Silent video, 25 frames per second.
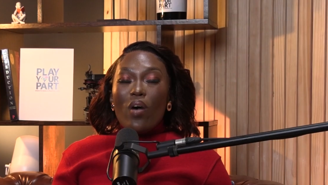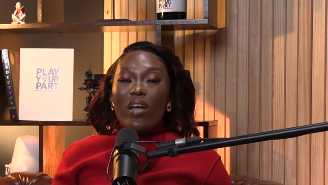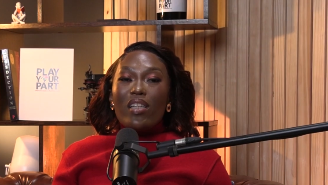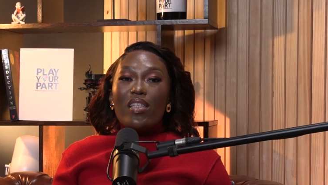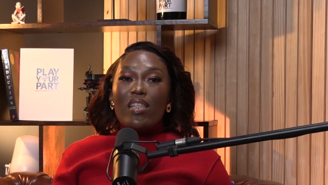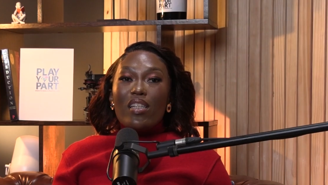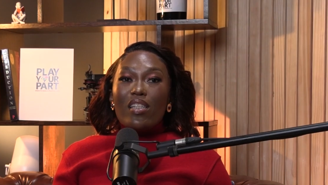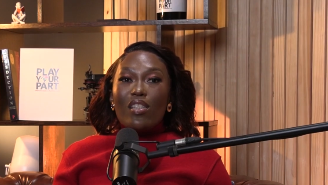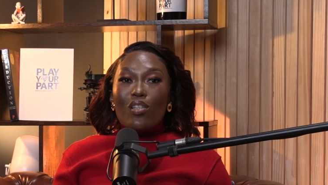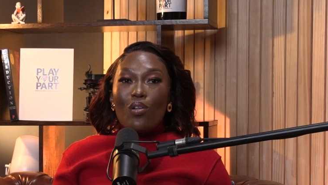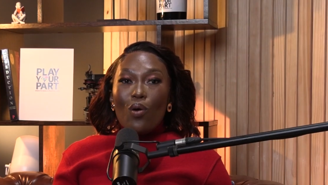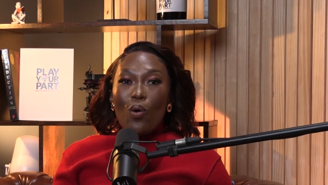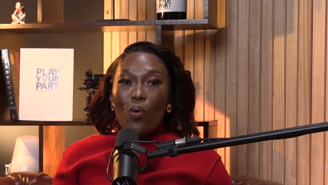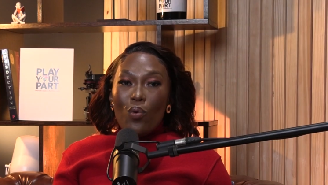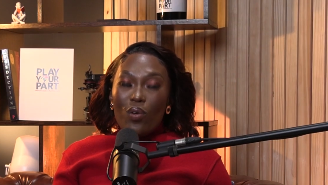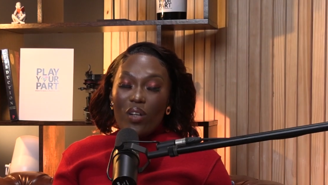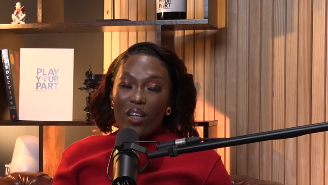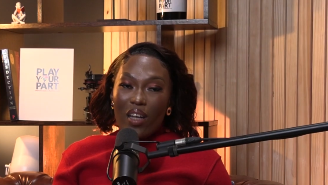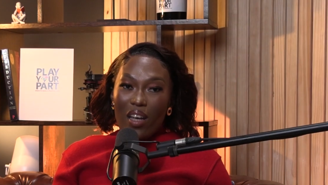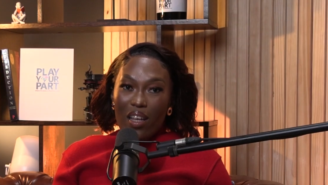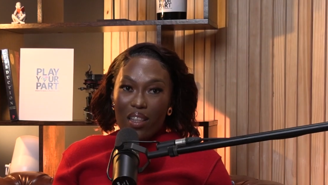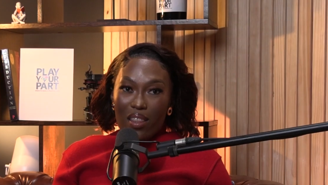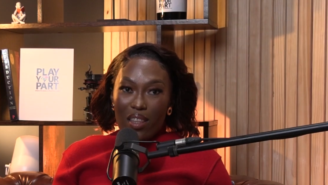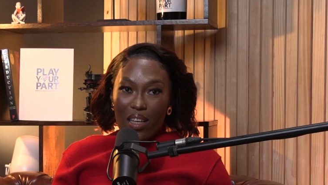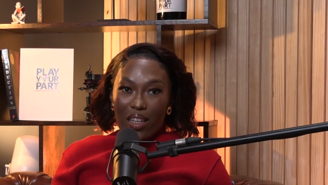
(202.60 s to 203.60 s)
wasn't
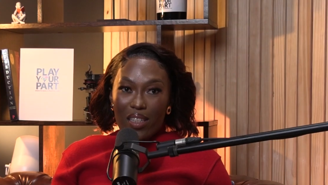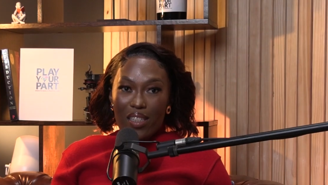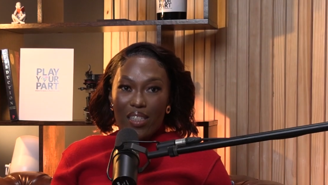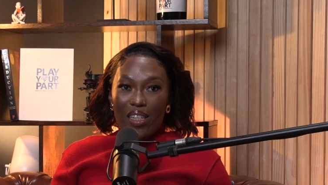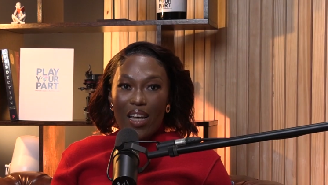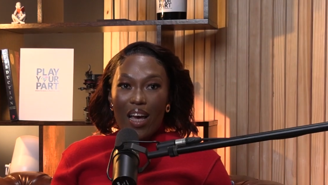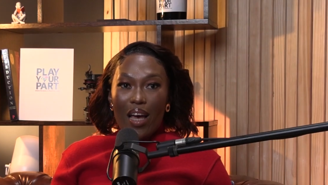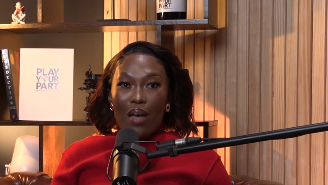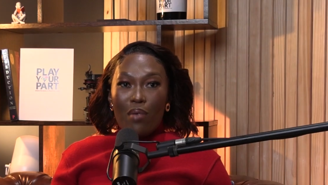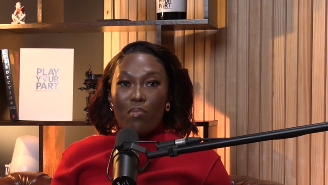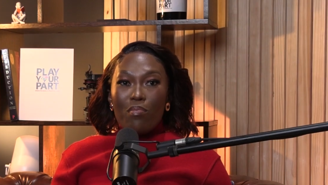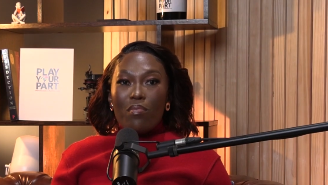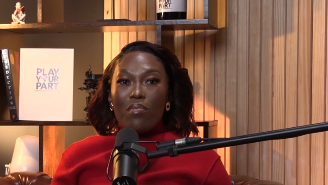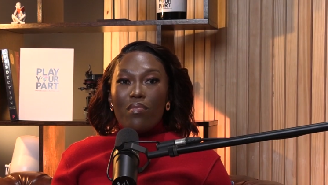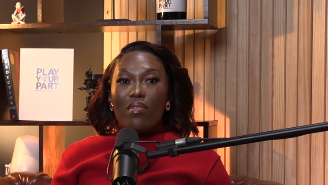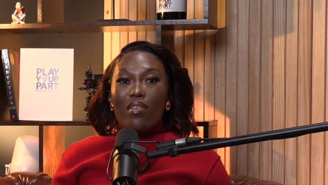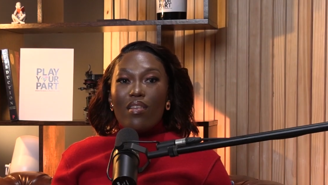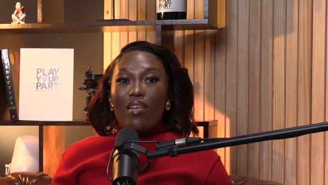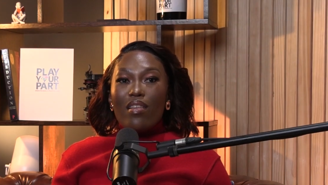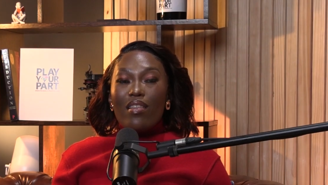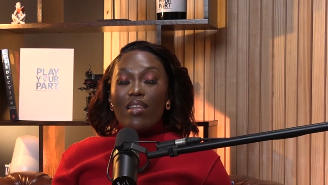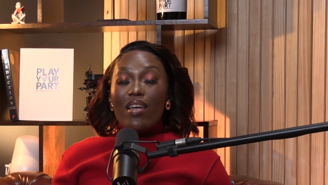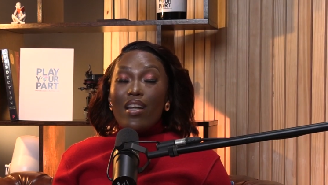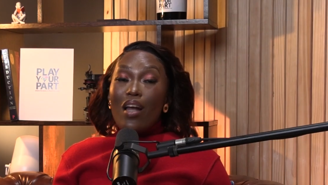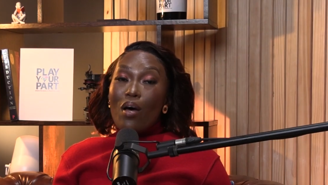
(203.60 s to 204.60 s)
only at that time.
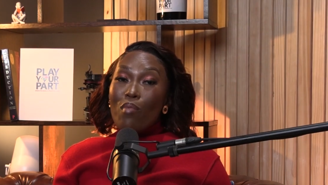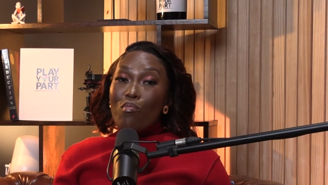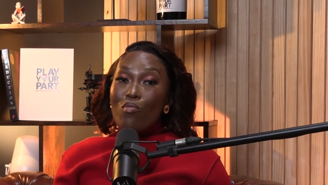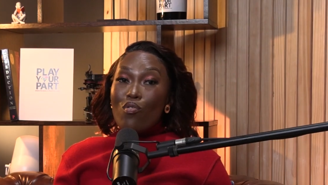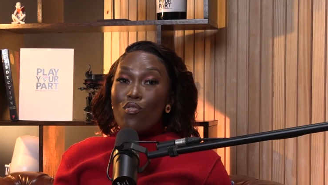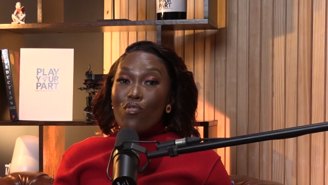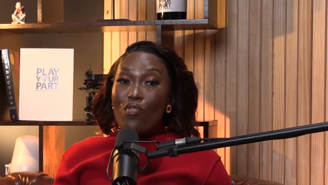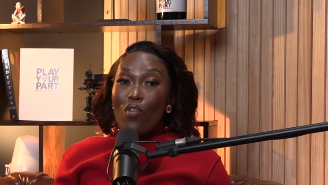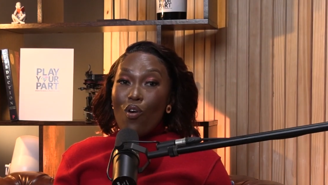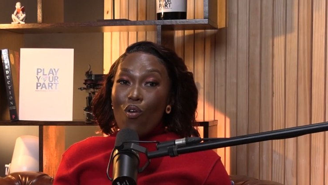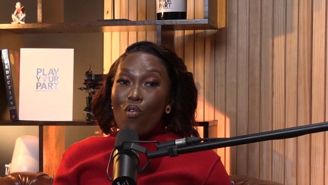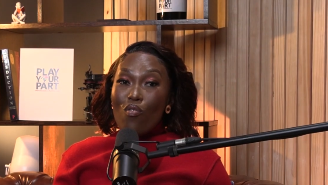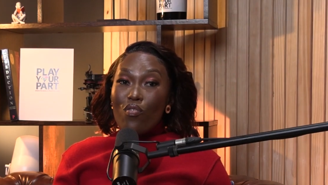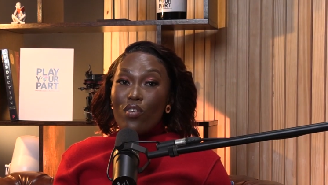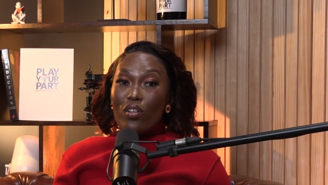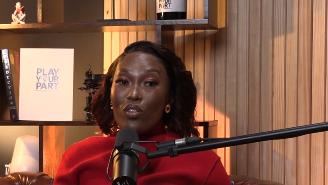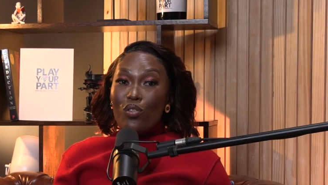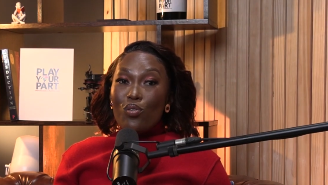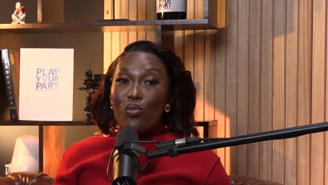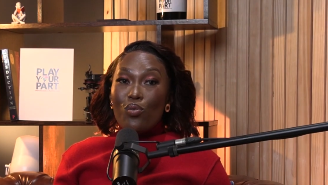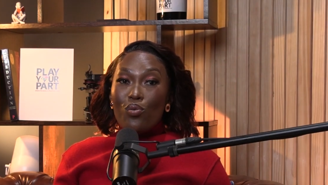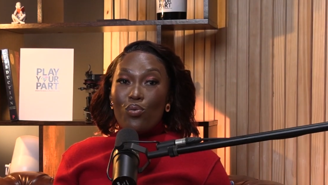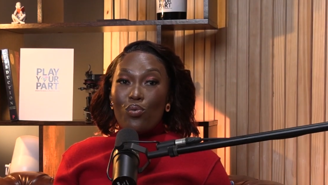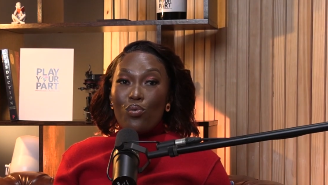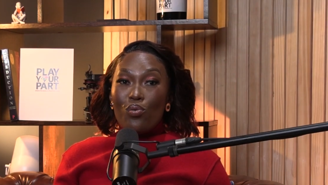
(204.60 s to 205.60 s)
Then I
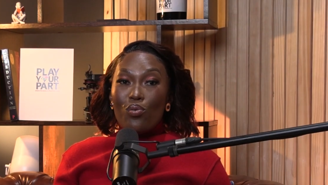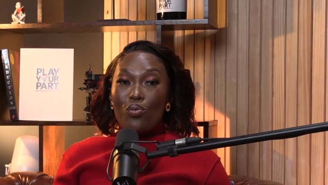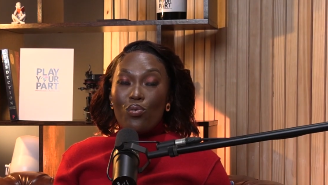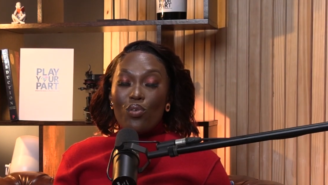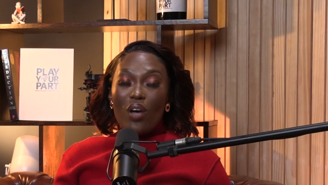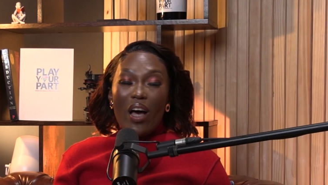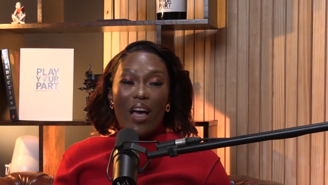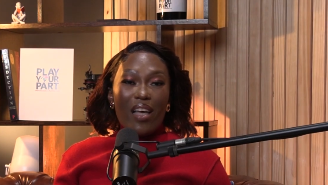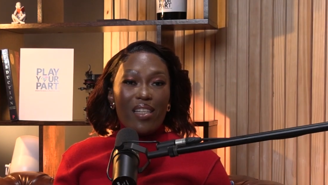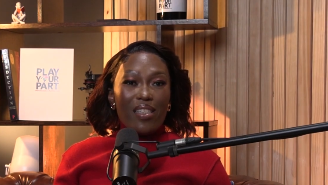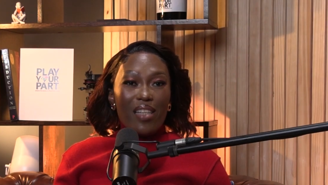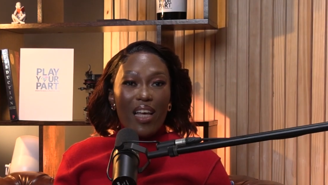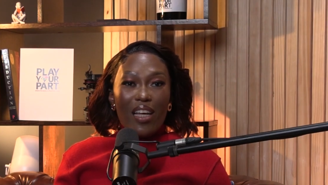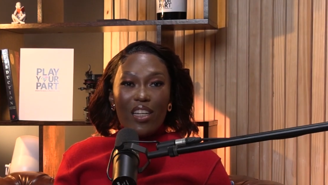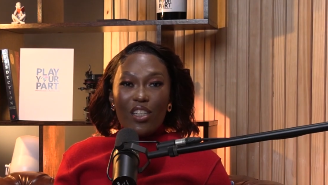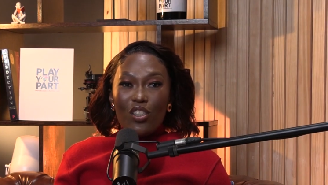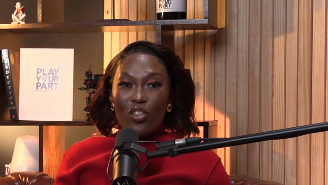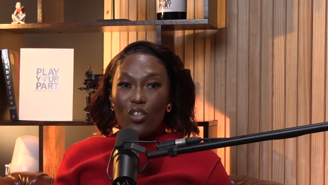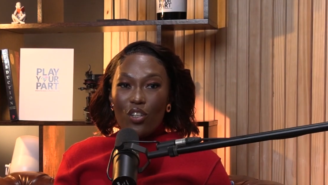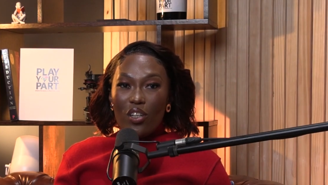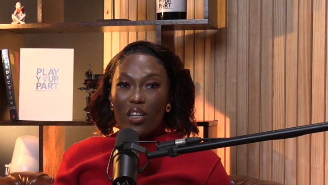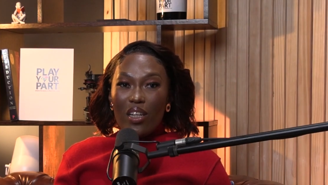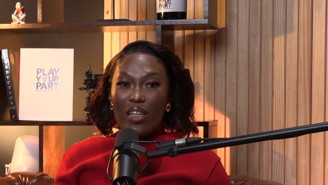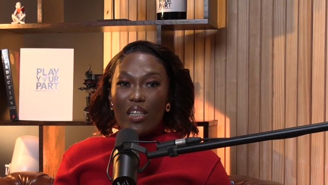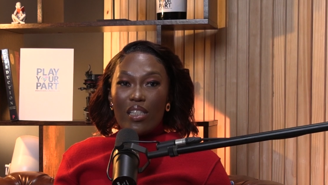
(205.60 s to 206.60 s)
studied
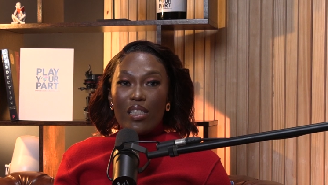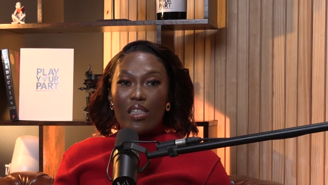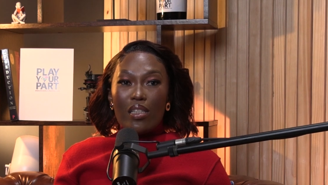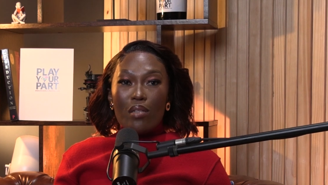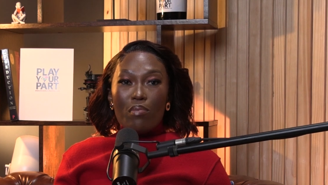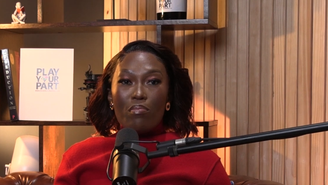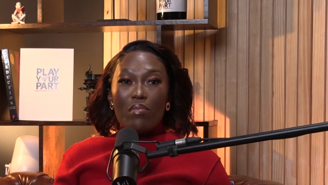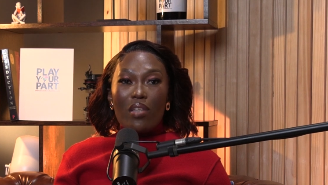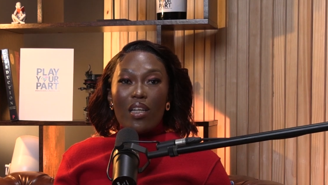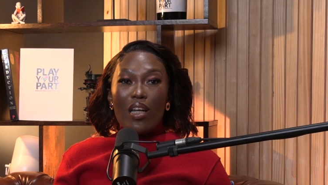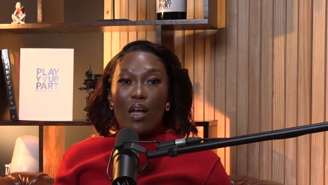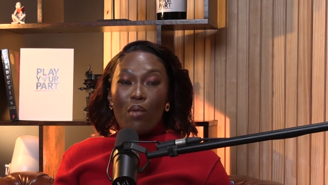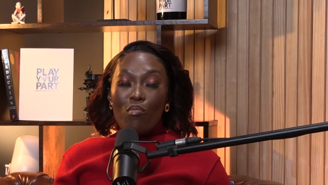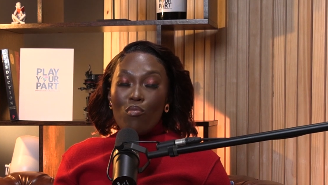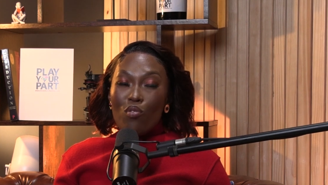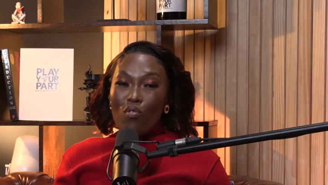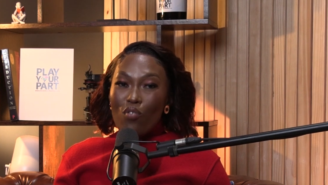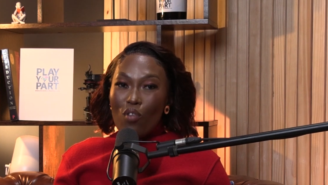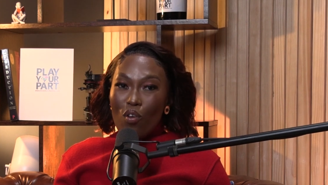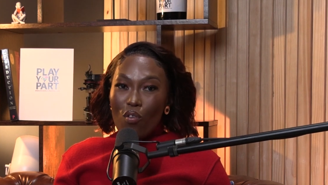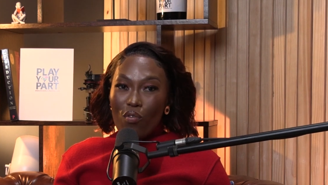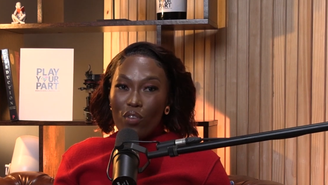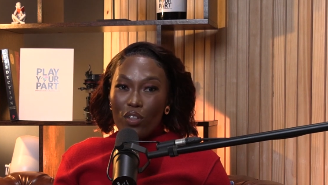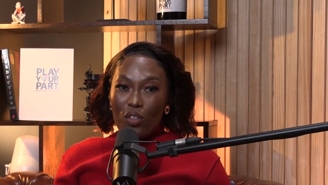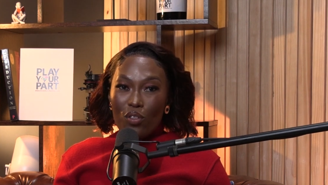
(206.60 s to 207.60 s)
journalism, then I moved
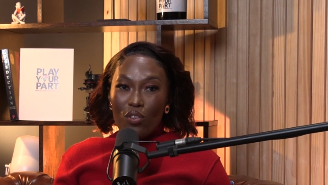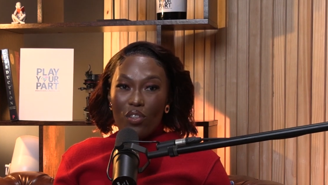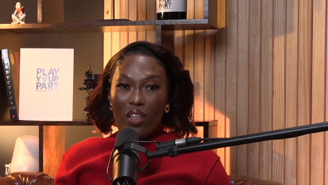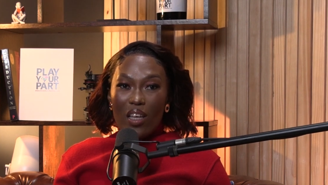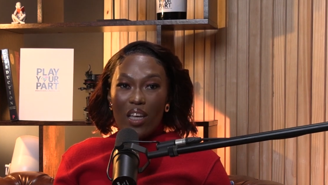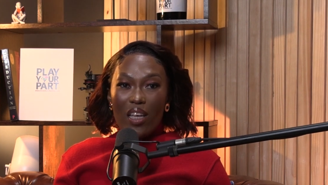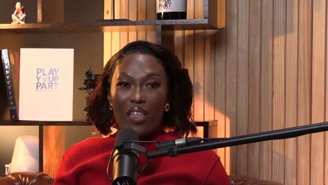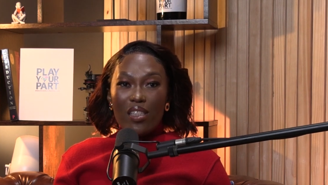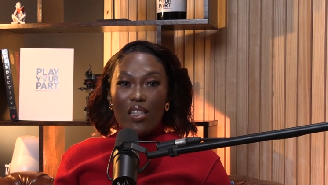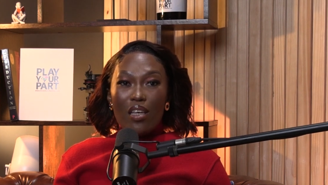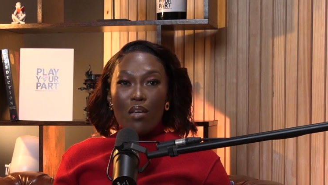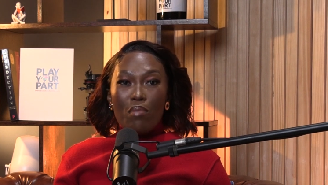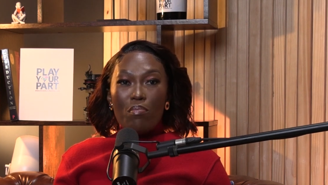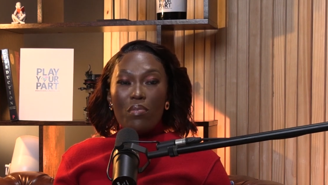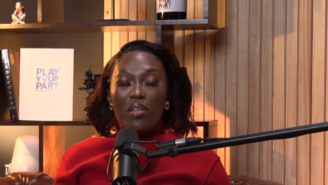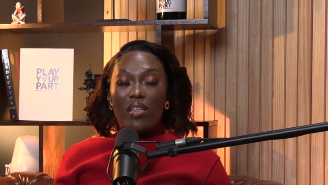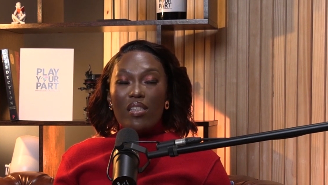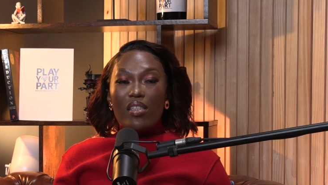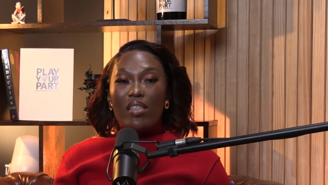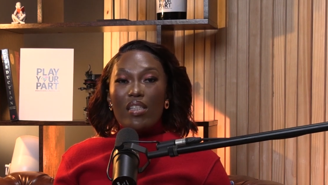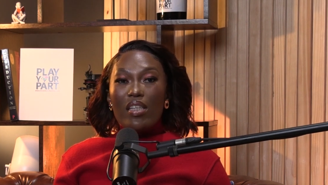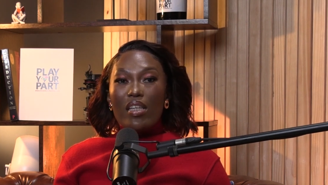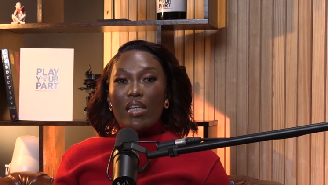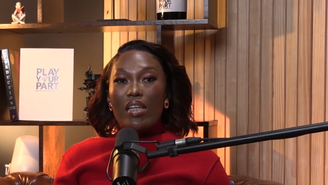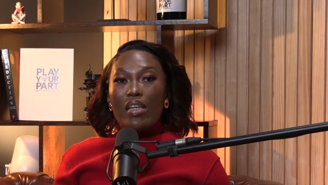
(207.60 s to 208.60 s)
over to the
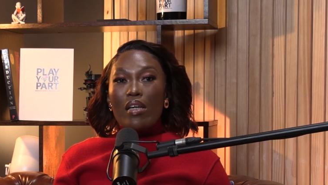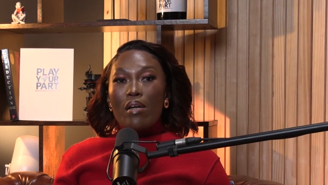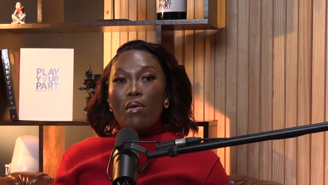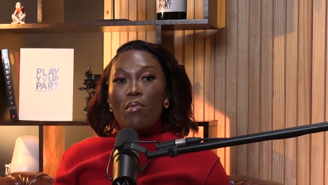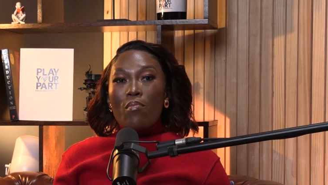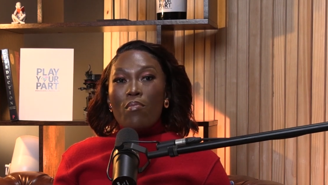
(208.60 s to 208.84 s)
SABC.